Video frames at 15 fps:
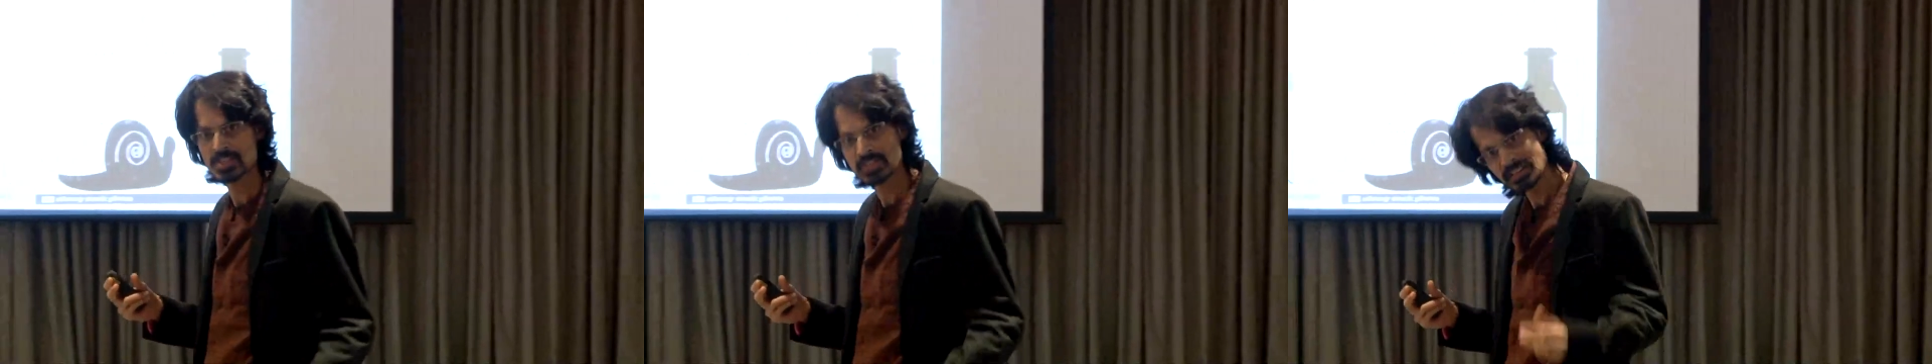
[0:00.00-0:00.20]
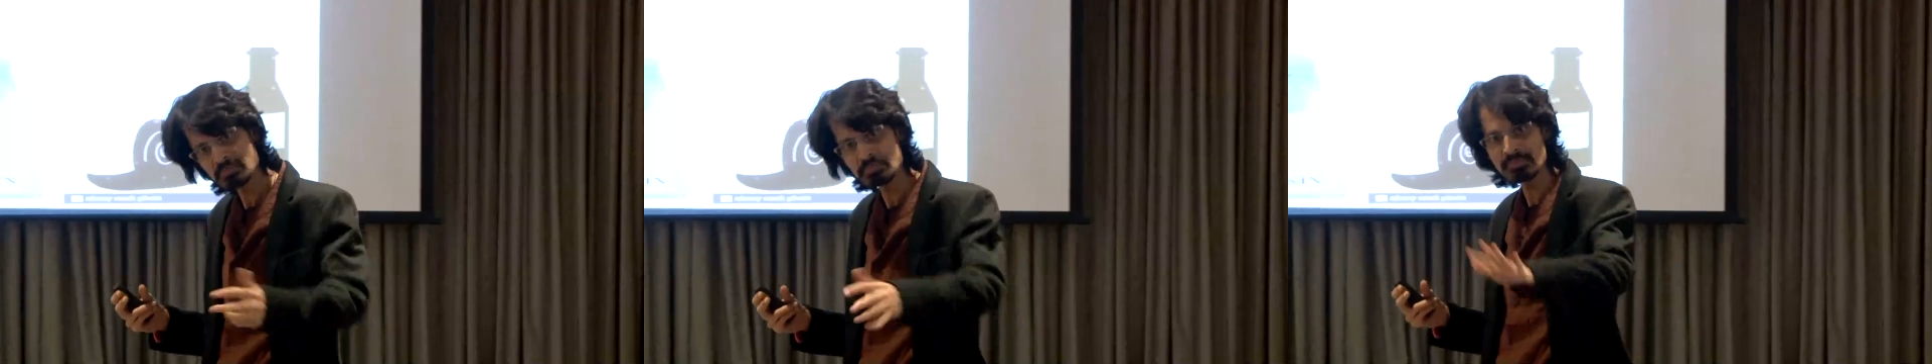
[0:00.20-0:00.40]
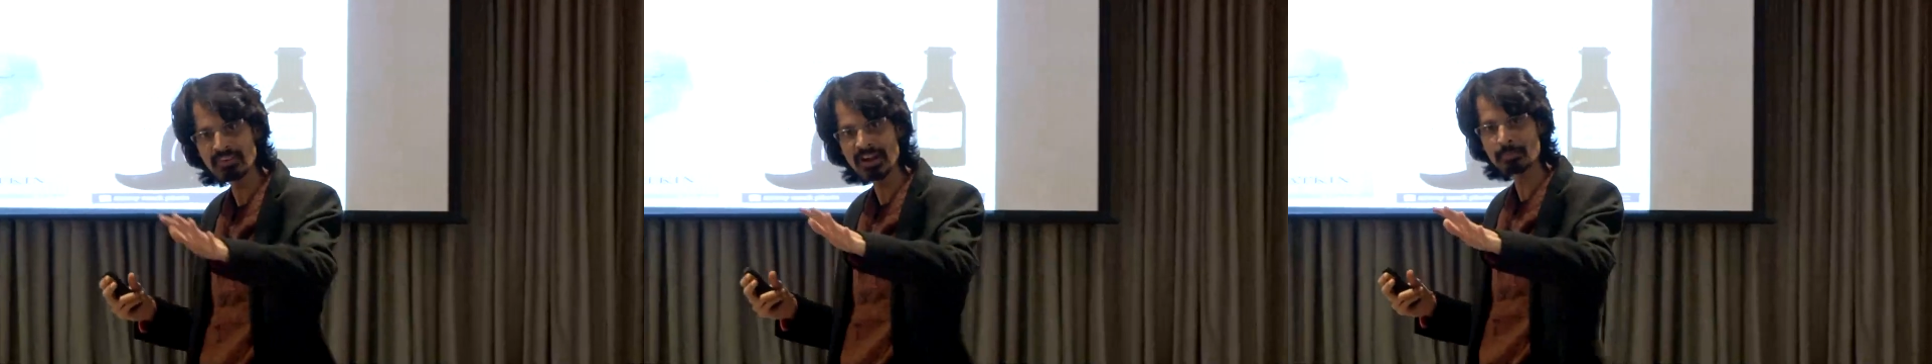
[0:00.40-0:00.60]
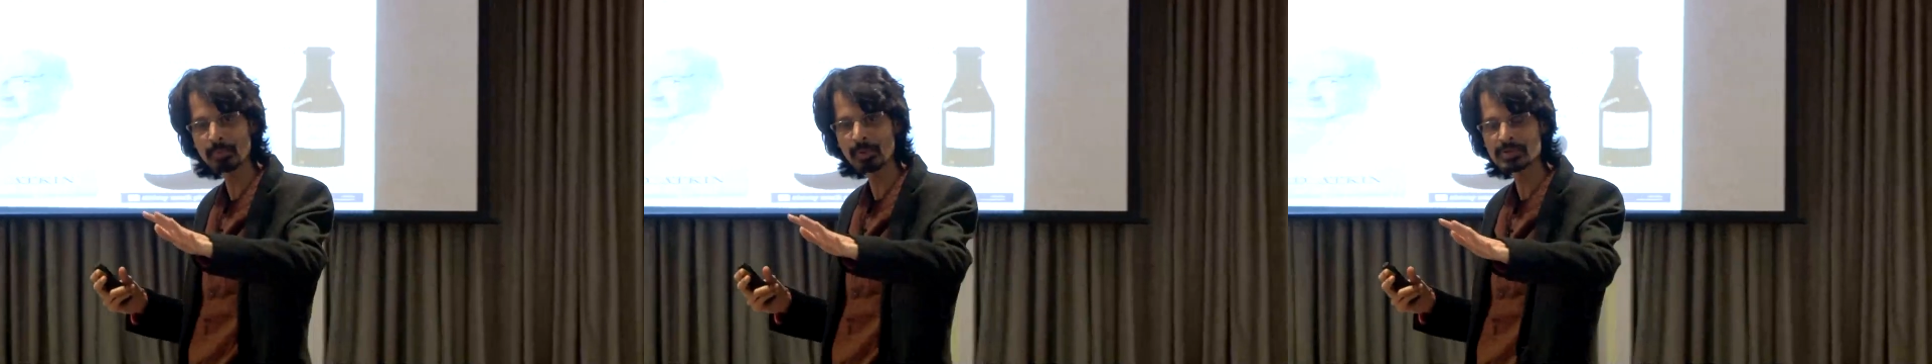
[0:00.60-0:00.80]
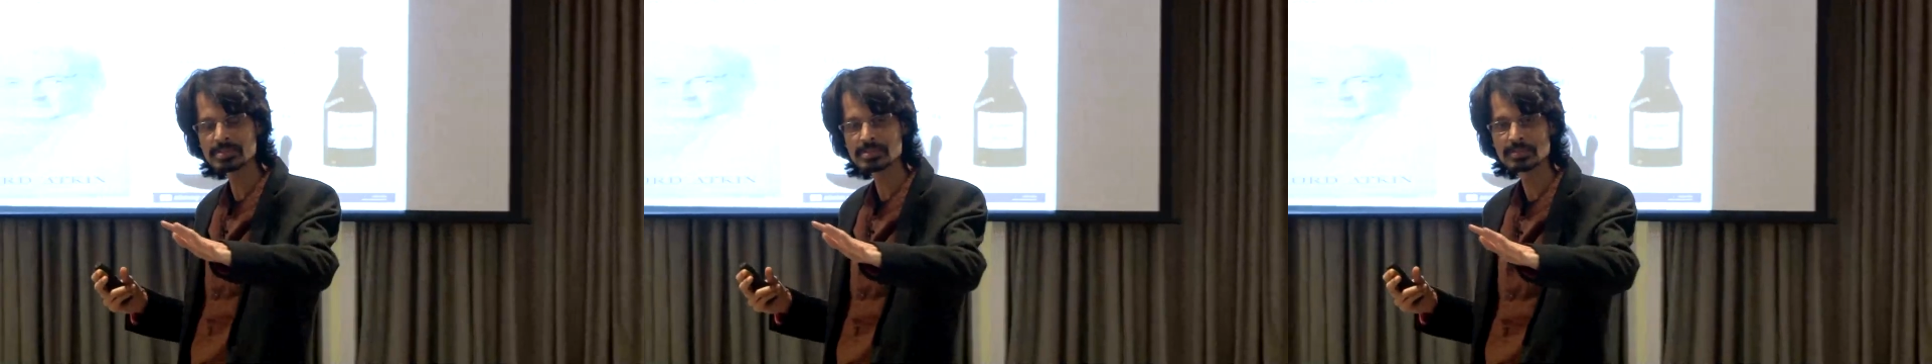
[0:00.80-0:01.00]
So give them the 5
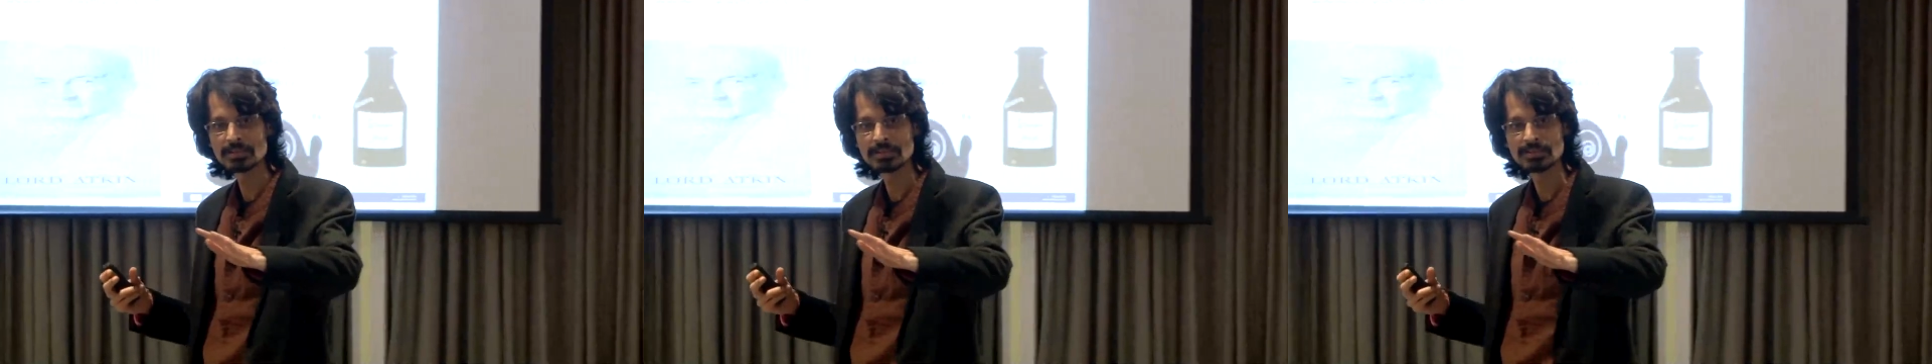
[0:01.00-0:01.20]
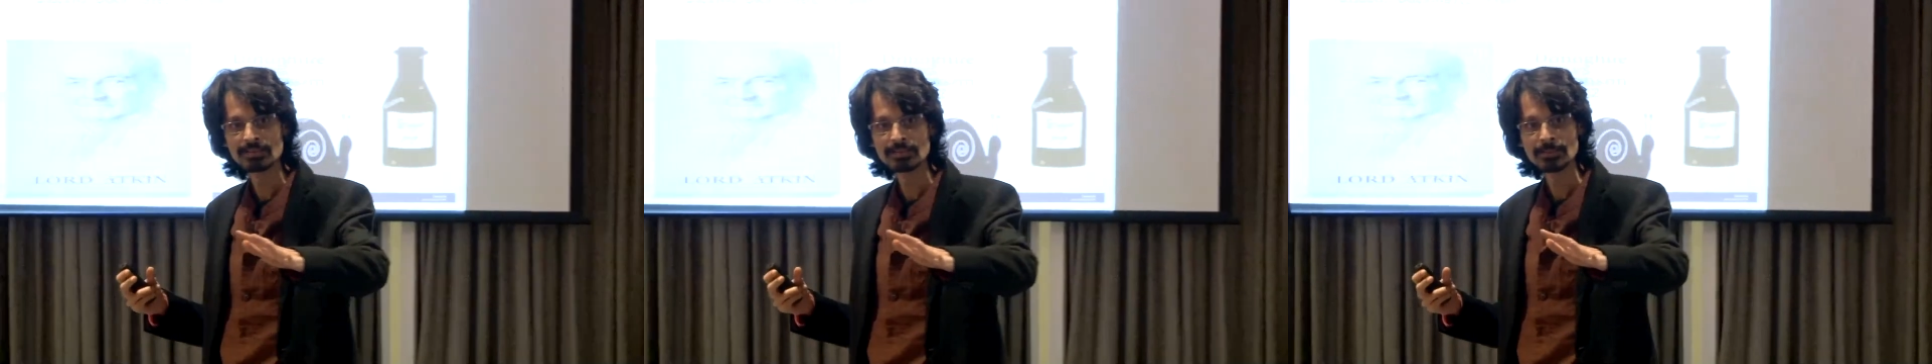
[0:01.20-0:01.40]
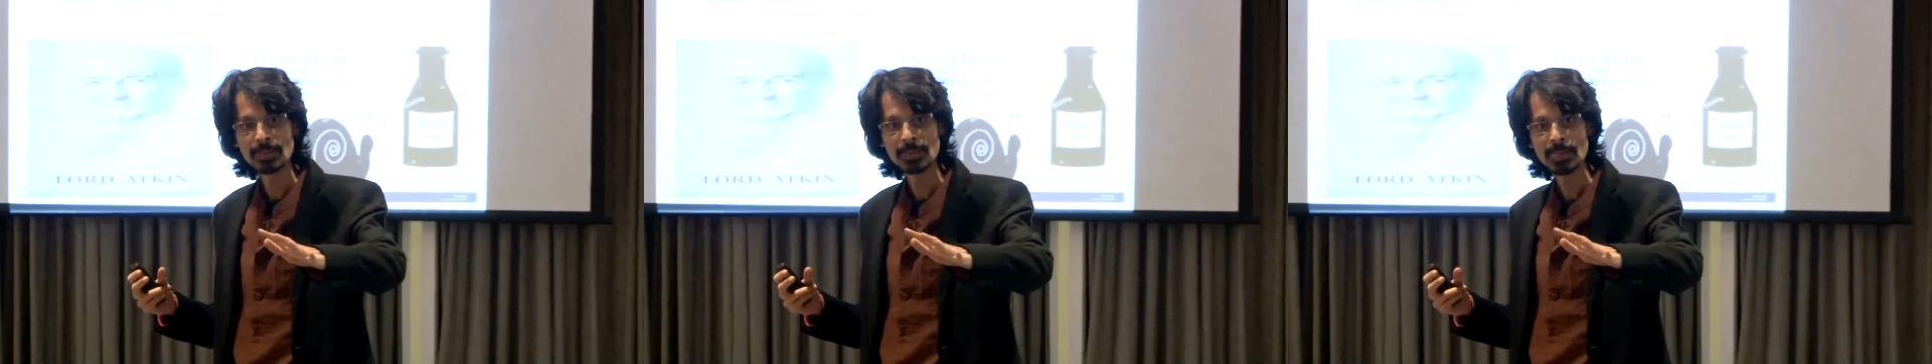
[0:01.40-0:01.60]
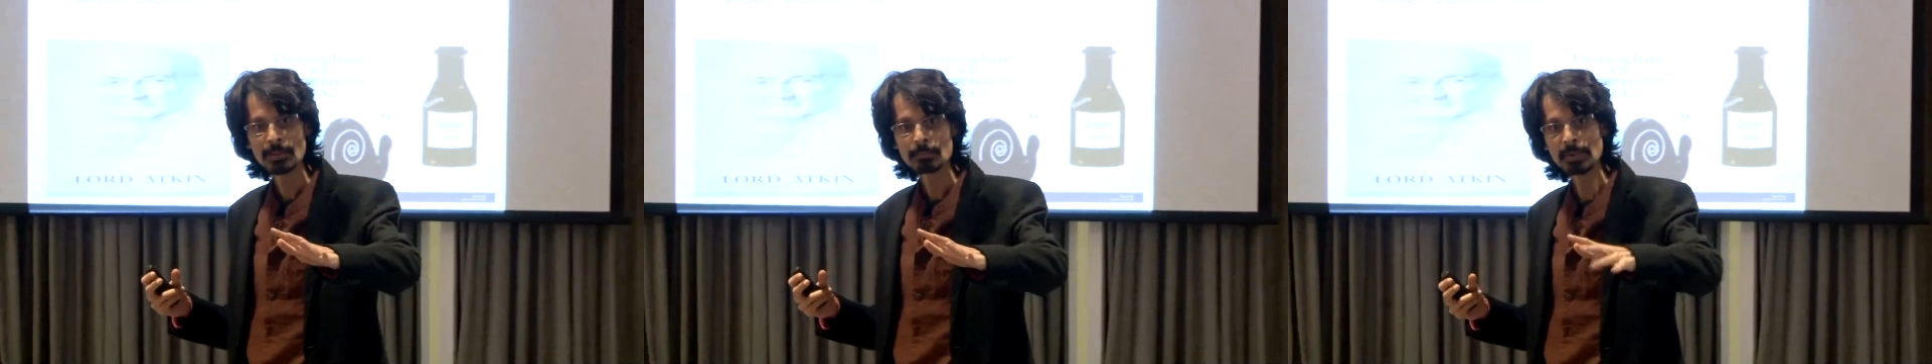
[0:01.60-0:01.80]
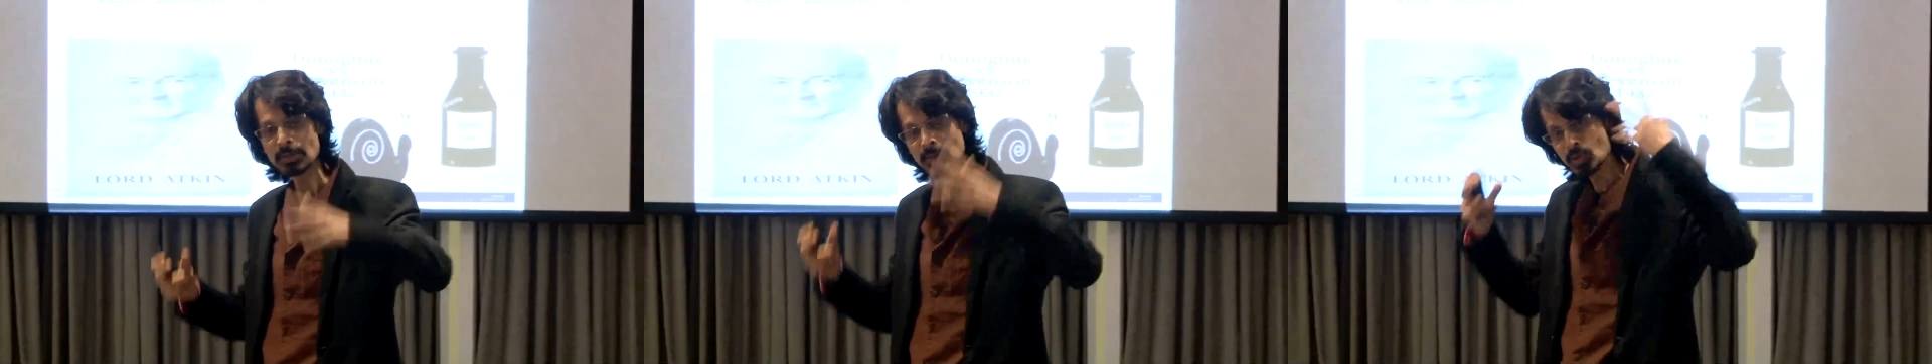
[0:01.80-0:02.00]
points,
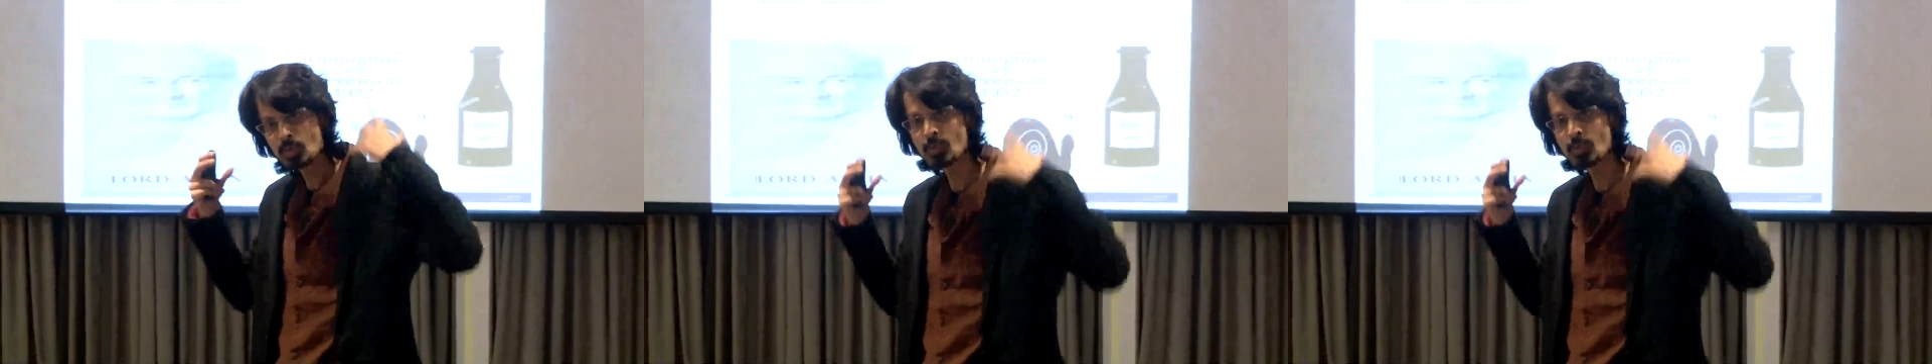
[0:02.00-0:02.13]
but you